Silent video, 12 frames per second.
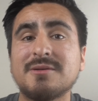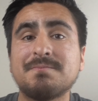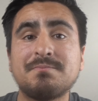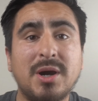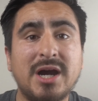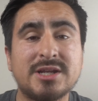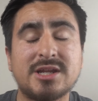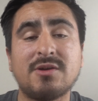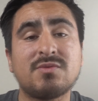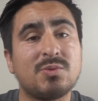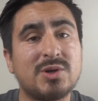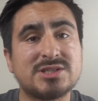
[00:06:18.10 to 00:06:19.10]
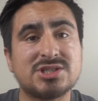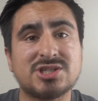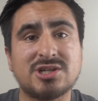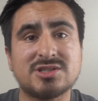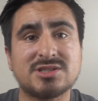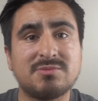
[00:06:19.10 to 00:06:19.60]
But if you want to
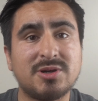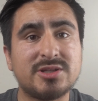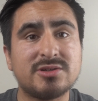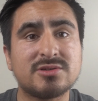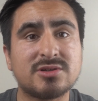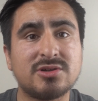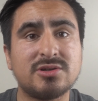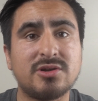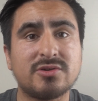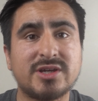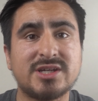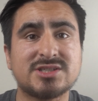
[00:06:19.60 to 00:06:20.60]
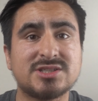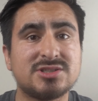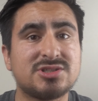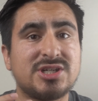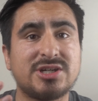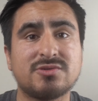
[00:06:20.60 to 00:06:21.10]
share some other good locations,
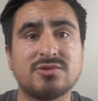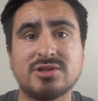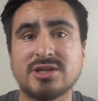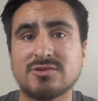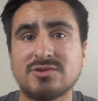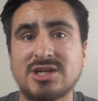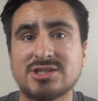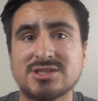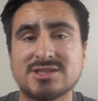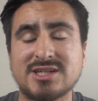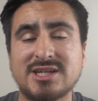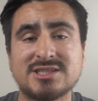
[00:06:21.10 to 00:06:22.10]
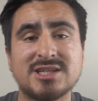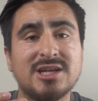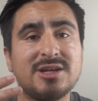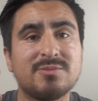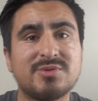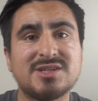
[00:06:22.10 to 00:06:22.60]
general liquidation sites,
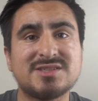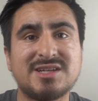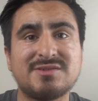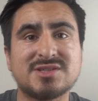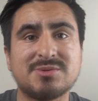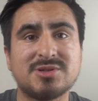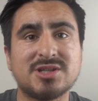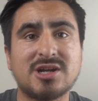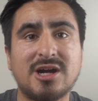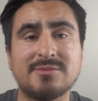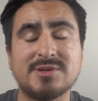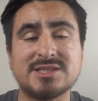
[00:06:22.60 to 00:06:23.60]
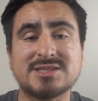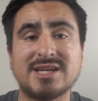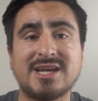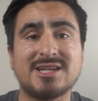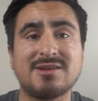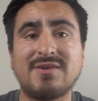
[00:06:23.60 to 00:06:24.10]
please leave some in the comments.
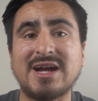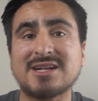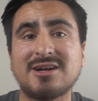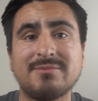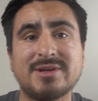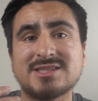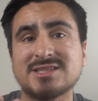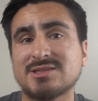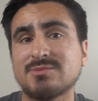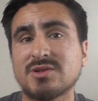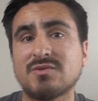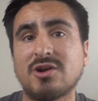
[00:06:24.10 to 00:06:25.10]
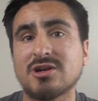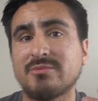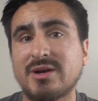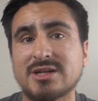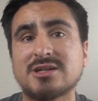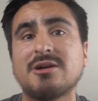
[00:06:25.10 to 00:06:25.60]
And if I commented something wrong
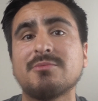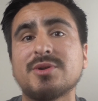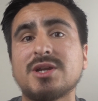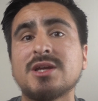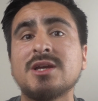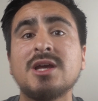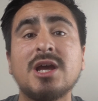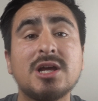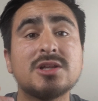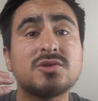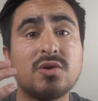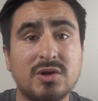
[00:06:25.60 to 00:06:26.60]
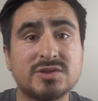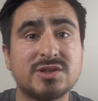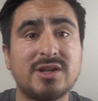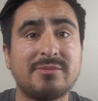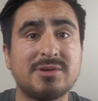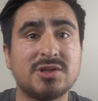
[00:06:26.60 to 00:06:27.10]
about a company, do also
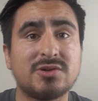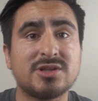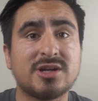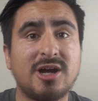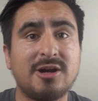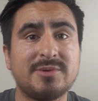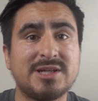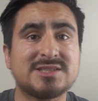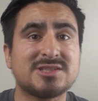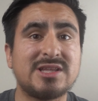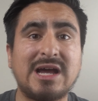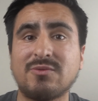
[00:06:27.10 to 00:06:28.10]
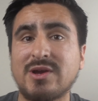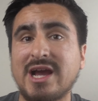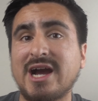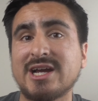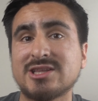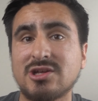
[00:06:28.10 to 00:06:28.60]
let me know in the comments so that way
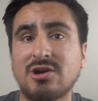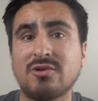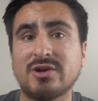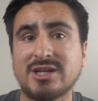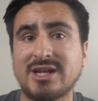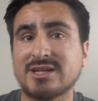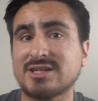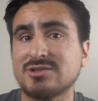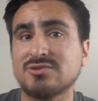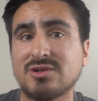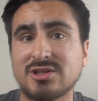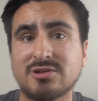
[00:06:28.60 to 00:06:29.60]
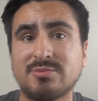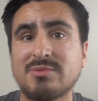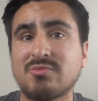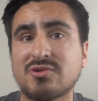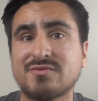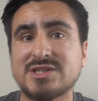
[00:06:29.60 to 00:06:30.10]
I know and I can do a little bit
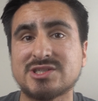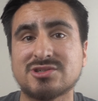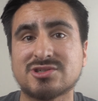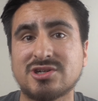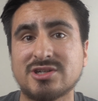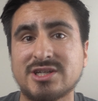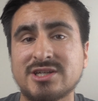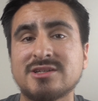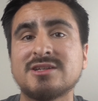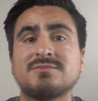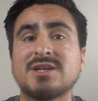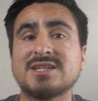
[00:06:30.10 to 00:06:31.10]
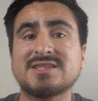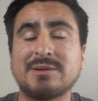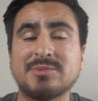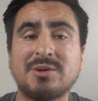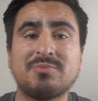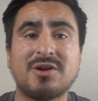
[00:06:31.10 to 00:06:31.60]
more research on it, because
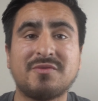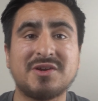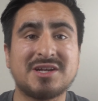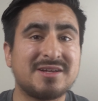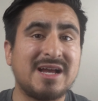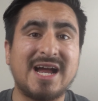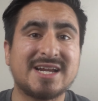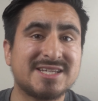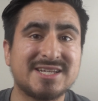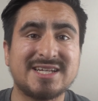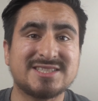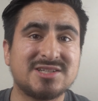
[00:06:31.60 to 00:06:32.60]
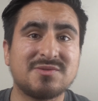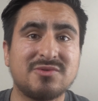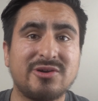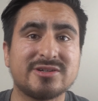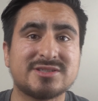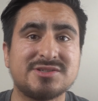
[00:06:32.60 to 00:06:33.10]
I'm not perfect. I can get stuff
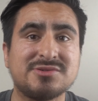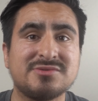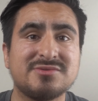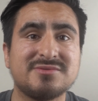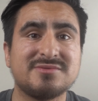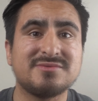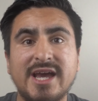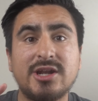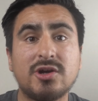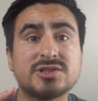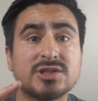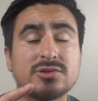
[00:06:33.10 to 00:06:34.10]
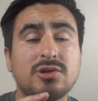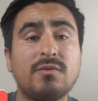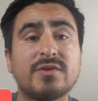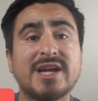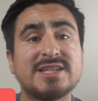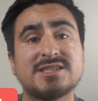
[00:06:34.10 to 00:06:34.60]
wrong too. And also don't
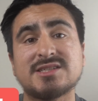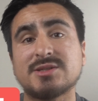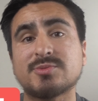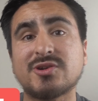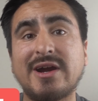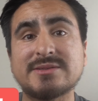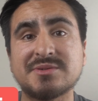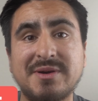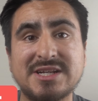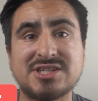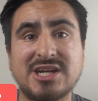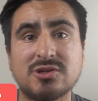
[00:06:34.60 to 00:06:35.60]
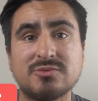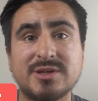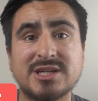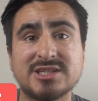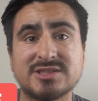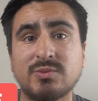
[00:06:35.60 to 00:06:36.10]
forget to subscribe to my channel,
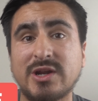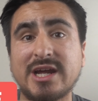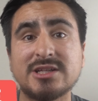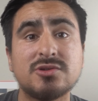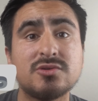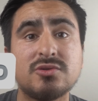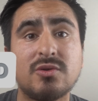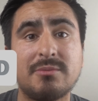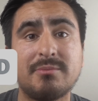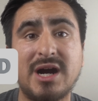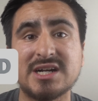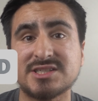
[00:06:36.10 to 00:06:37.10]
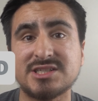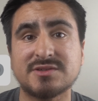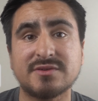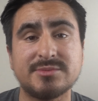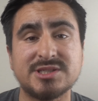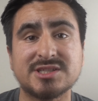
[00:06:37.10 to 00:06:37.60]
because when I do unboxings
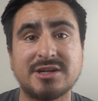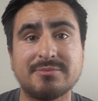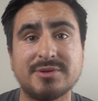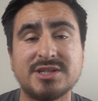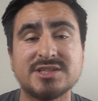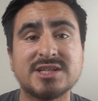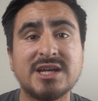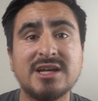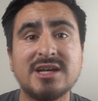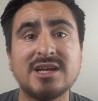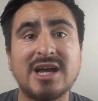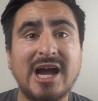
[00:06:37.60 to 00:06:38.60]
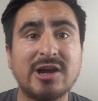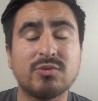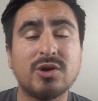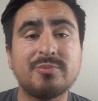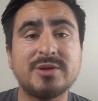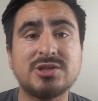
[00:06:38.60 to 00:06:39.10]
from these companies, I
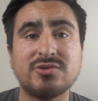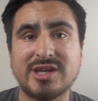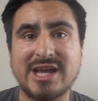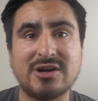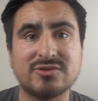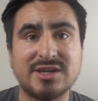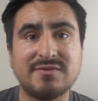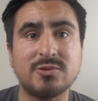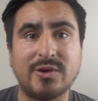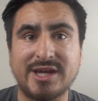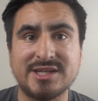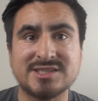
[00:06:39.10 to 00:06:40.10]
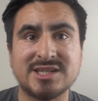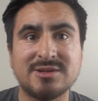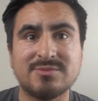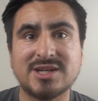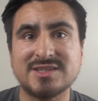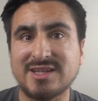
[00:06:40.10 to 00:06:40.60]
will be doing out giveaways
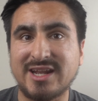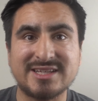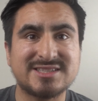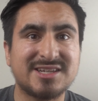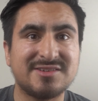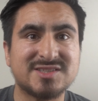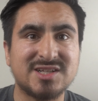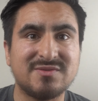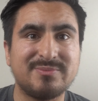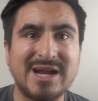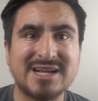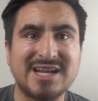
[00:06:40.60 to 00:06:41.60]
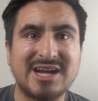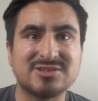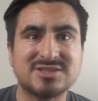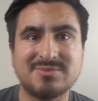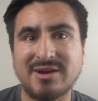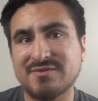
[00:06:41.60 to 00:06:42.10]
because I like to give stuff back out
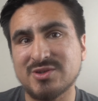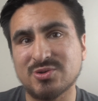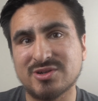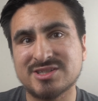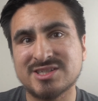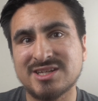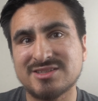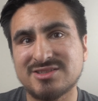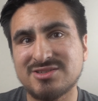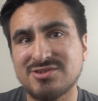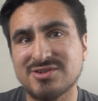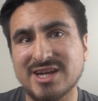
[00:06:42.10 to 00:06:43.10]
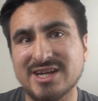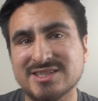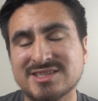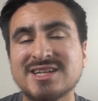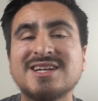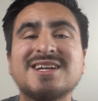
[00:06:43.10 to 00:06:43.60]
to my viewers, you guys.